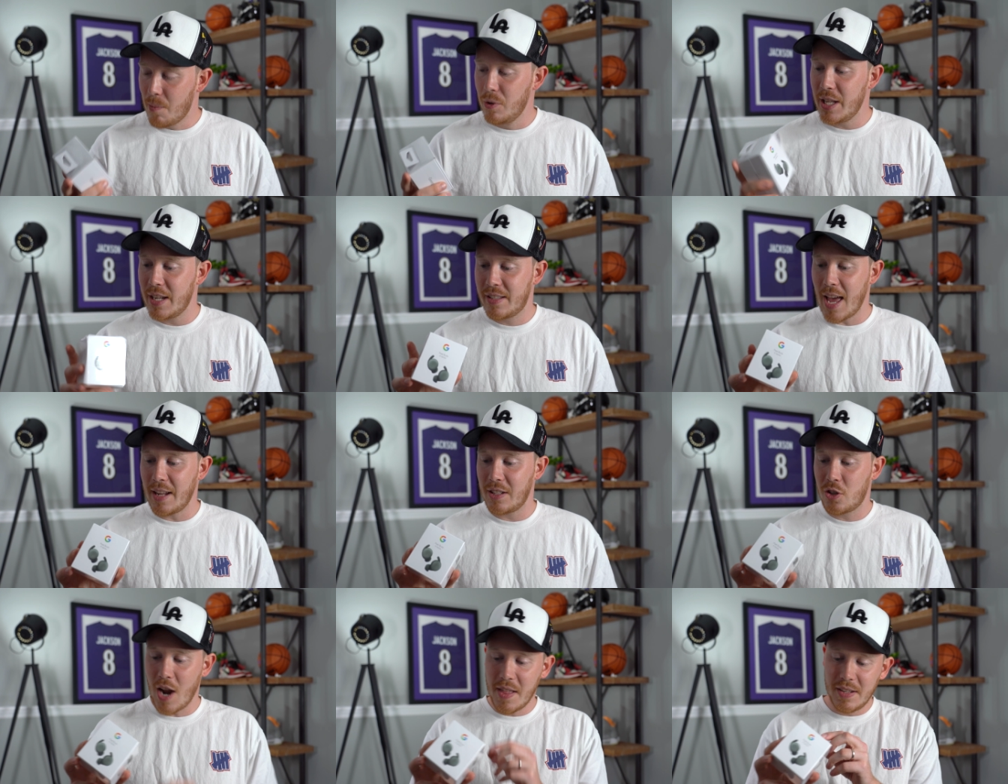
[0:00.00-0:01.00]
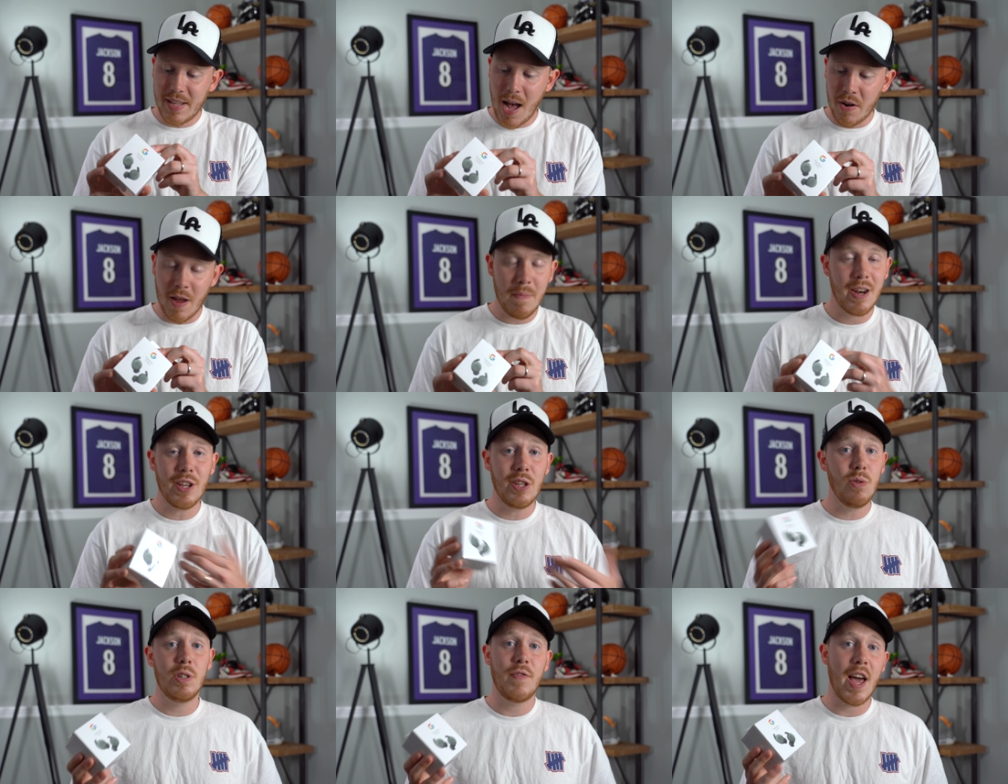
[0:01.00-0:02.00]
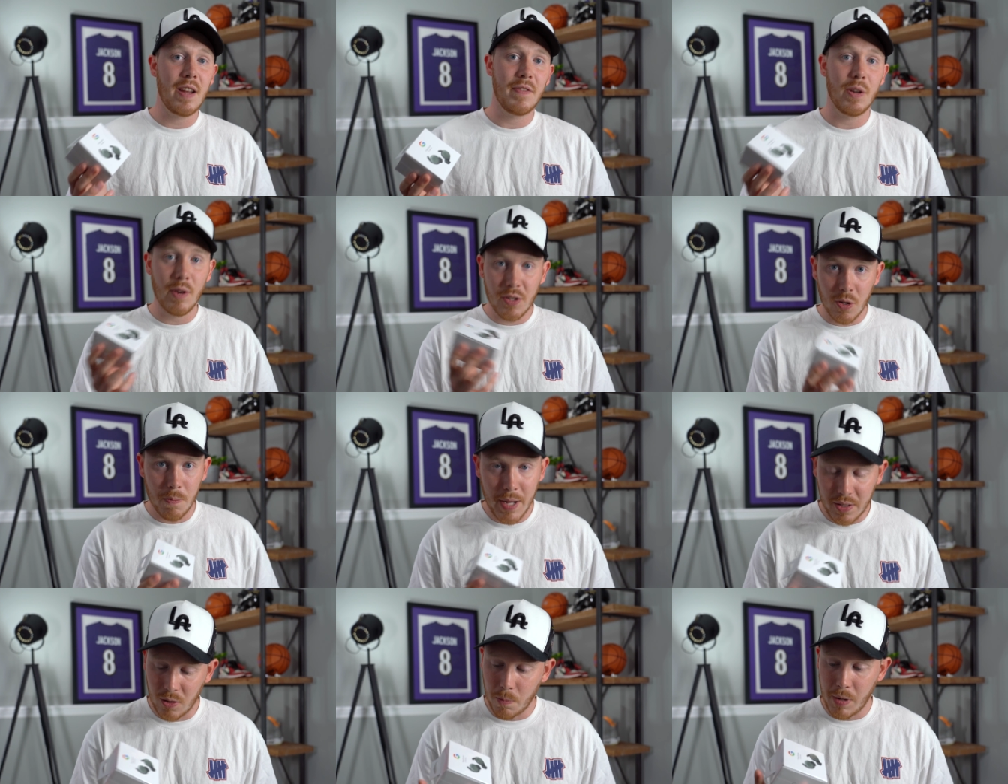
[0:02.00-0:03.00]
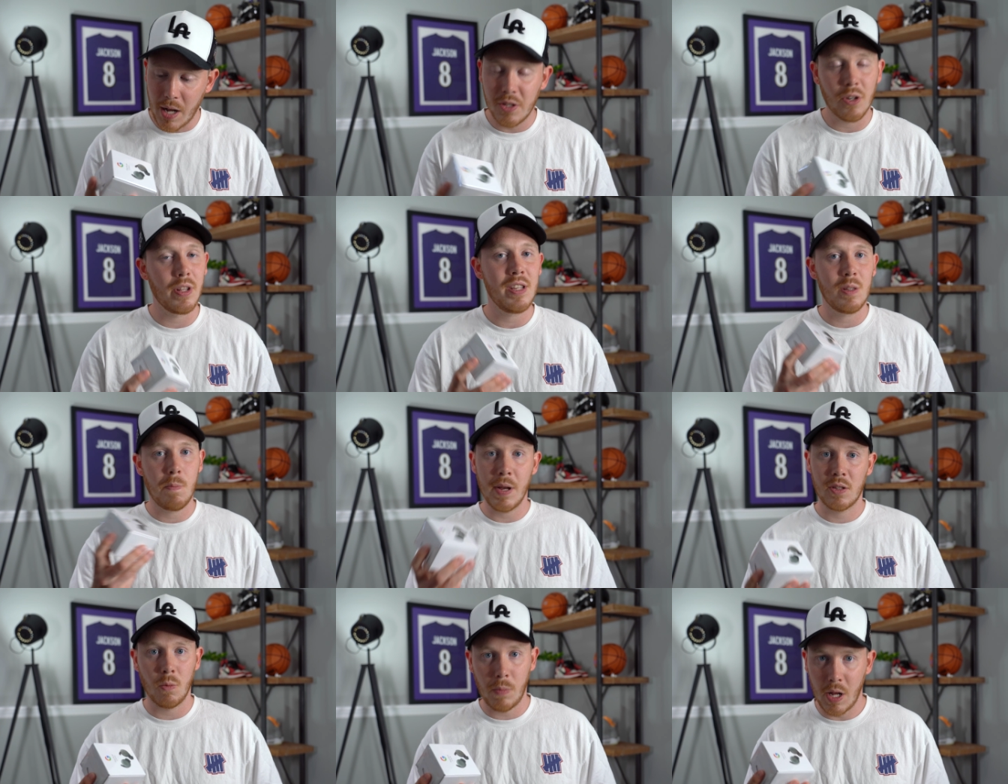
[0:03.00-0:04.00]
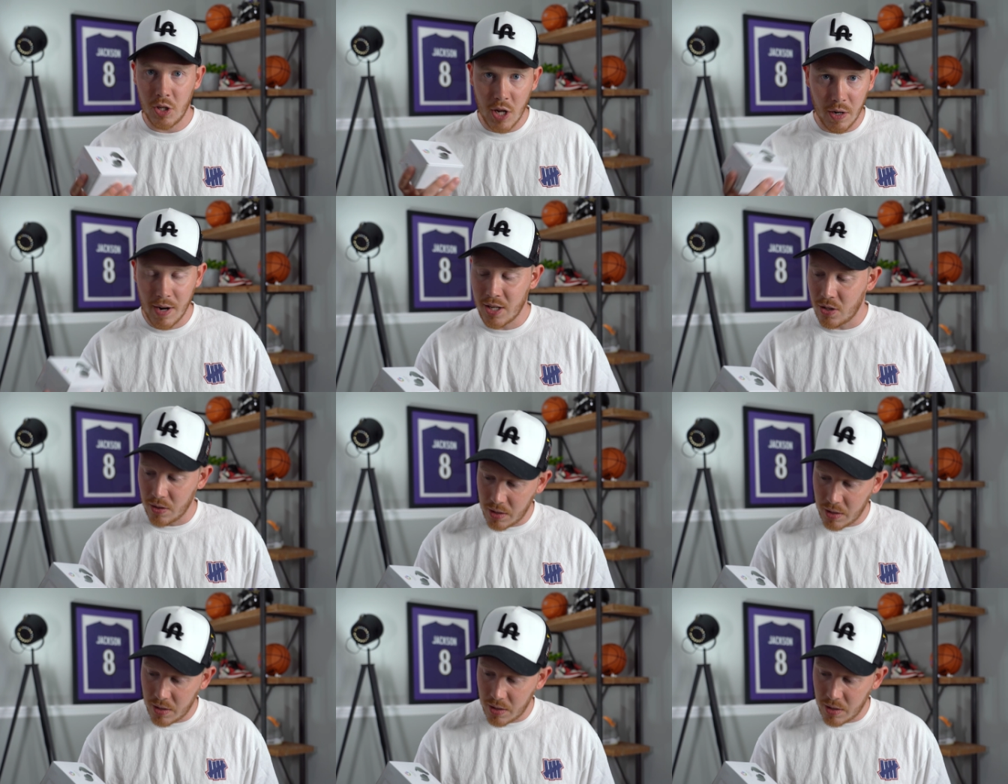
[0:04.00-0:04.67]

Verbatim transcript: I'm really excited to try these out and I've been a huge fan of the original Pixel Buds or at least the Pixel Bud Generation